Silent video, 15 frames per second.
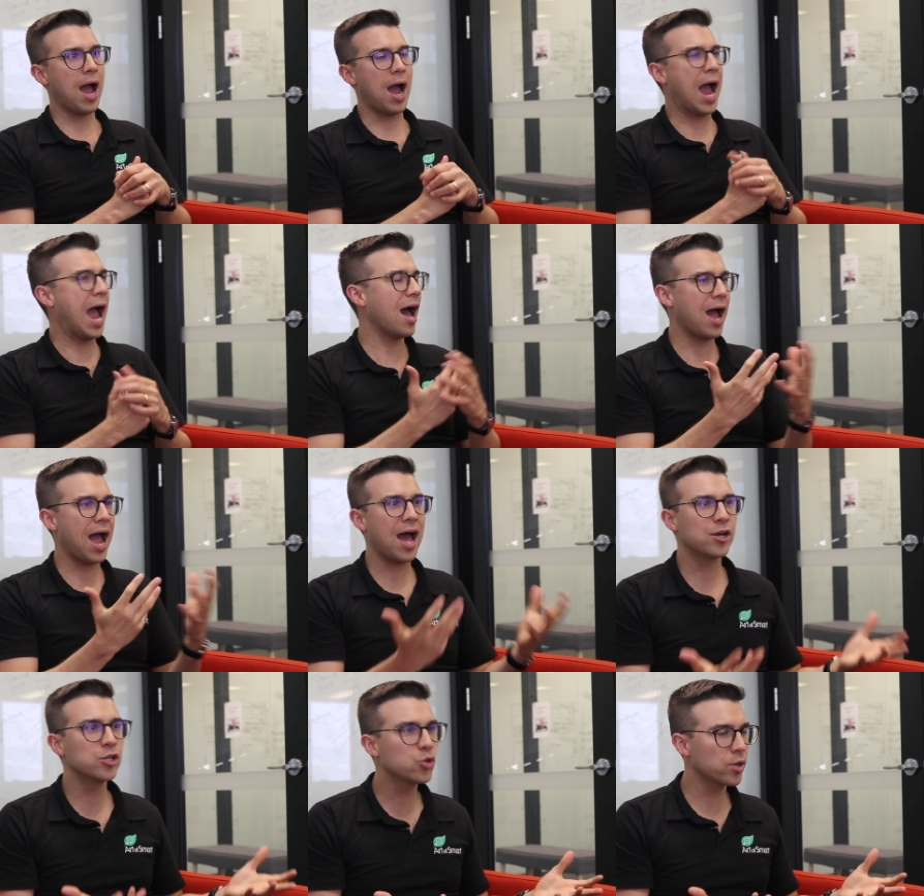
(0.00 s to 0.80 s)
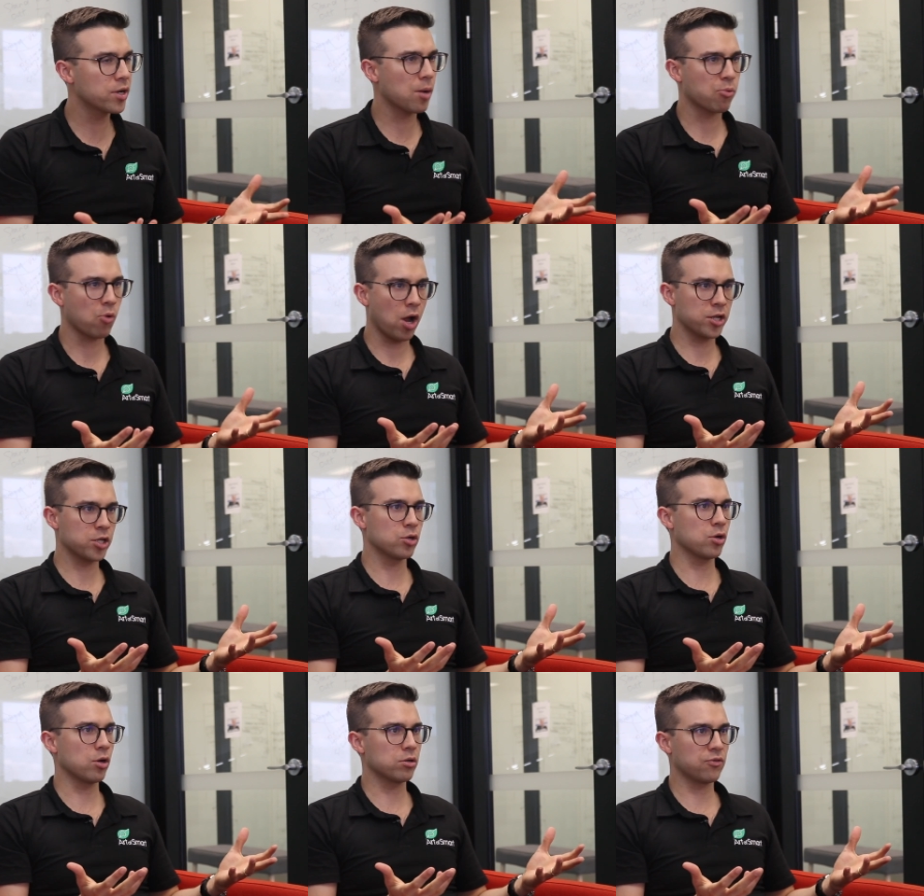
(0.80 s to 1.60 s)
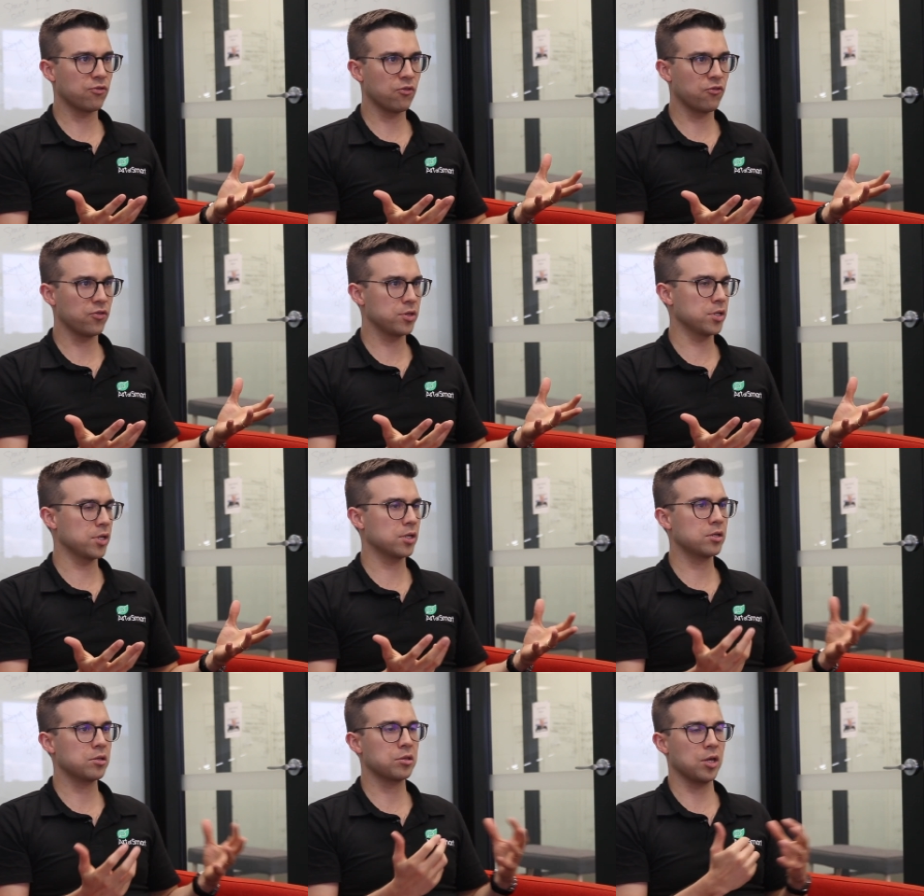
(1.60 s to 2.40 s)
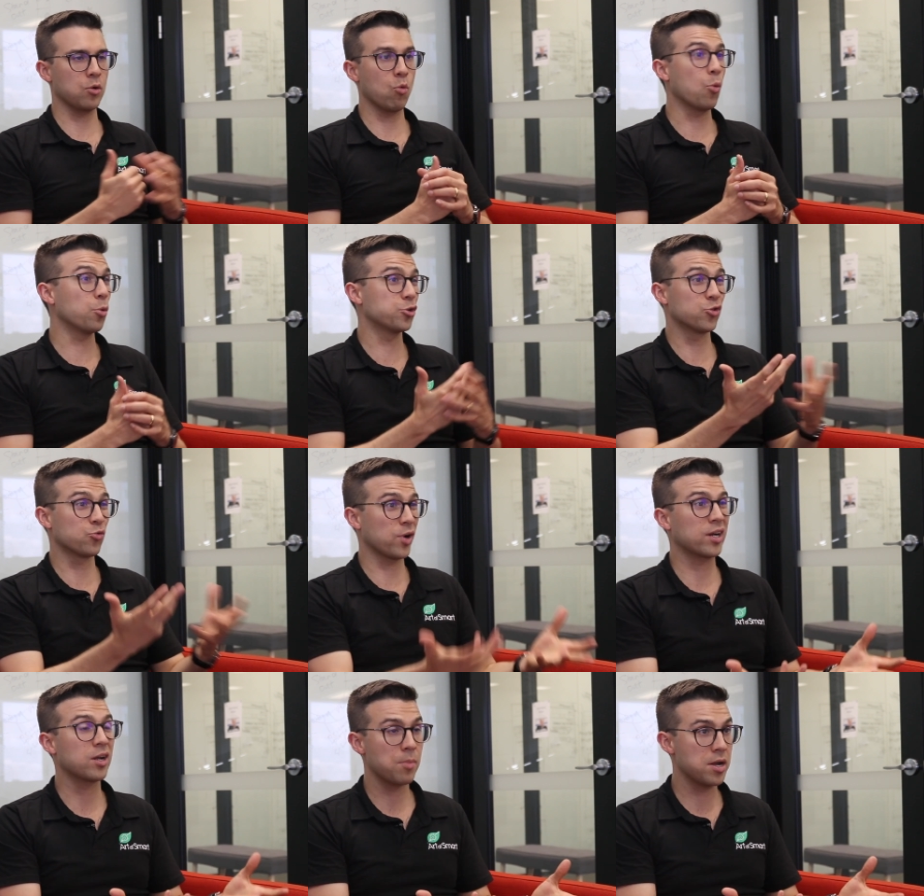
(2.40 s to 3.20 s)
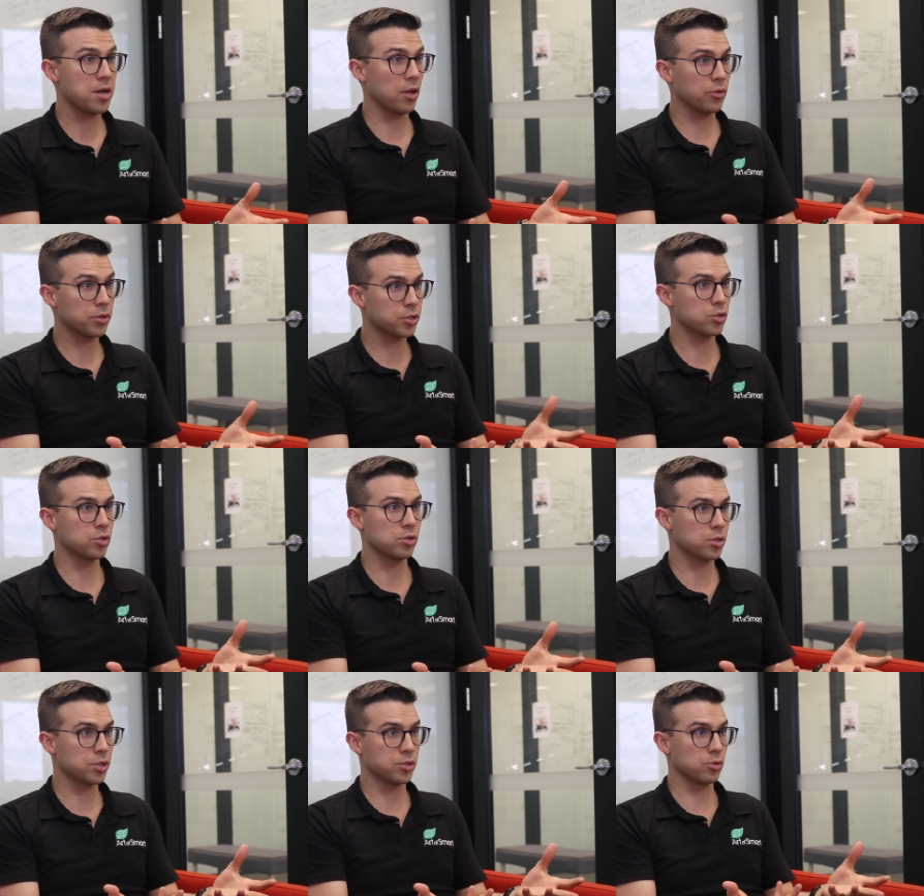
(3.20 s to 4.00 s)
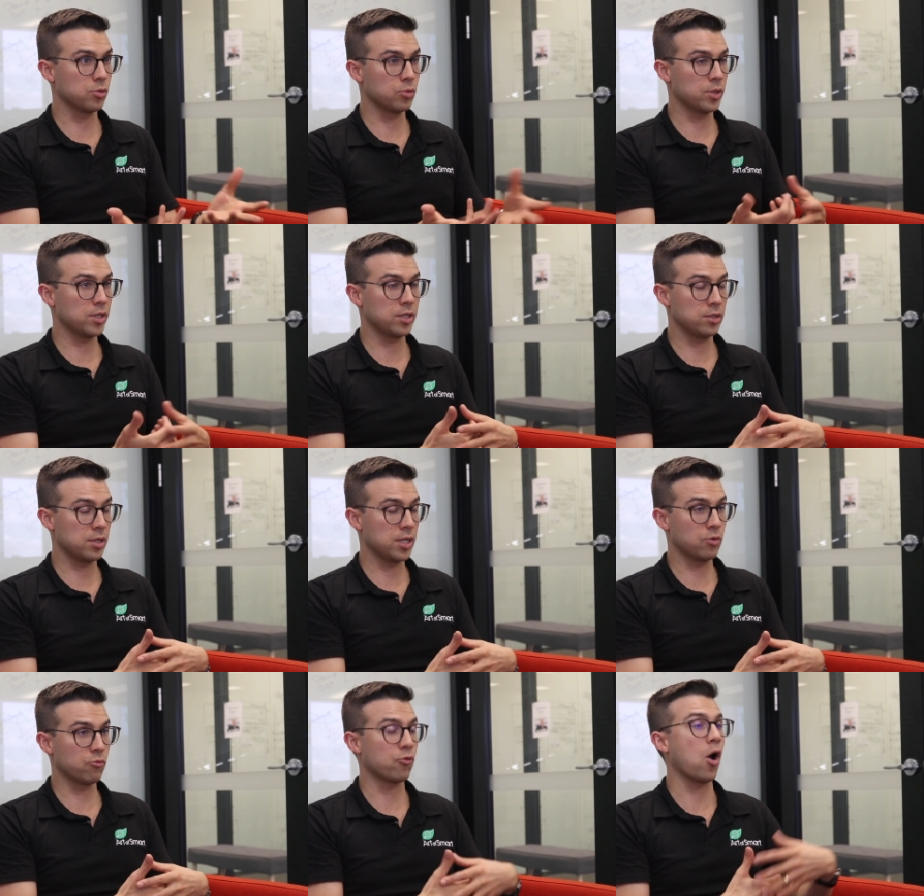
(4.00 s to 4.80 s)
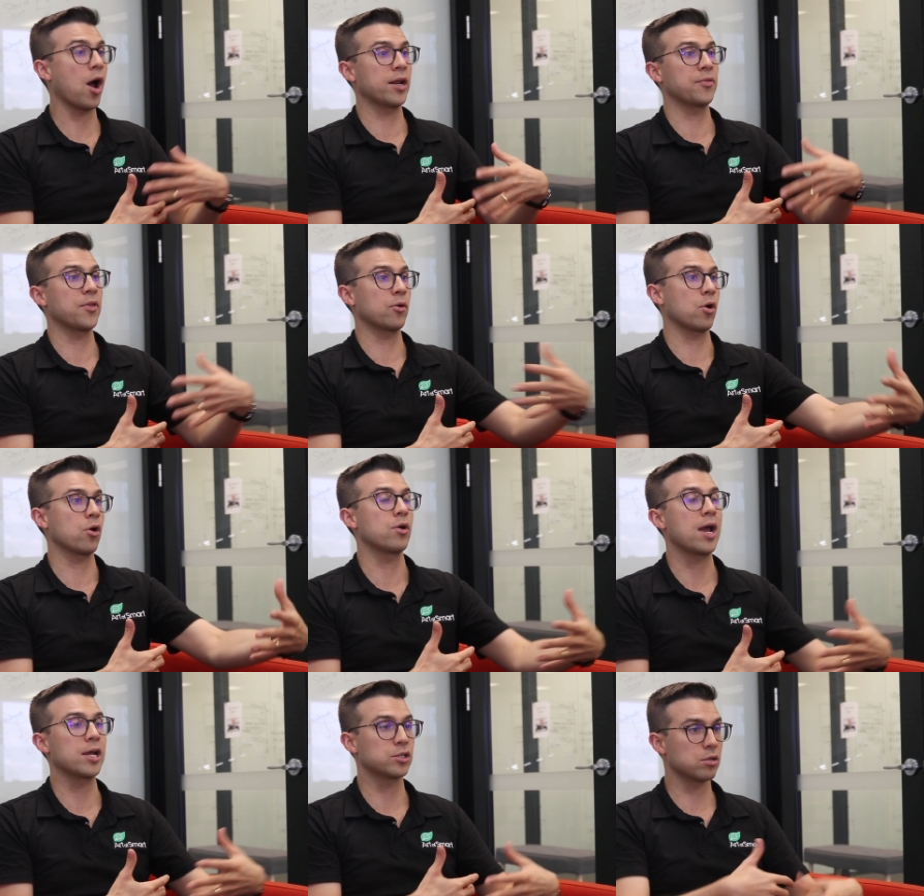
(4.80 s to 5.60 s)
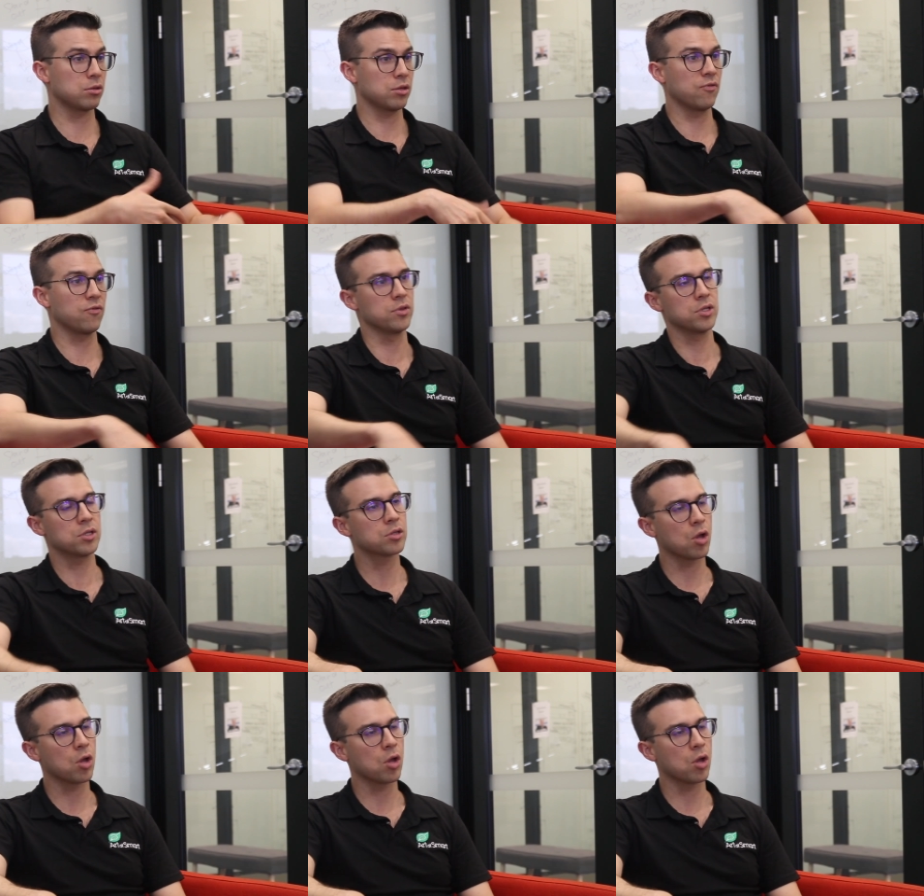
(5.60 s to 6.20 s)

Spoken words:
how did you end up writing your notes for physics, and what would you recommend other students do in writing their own HSC physics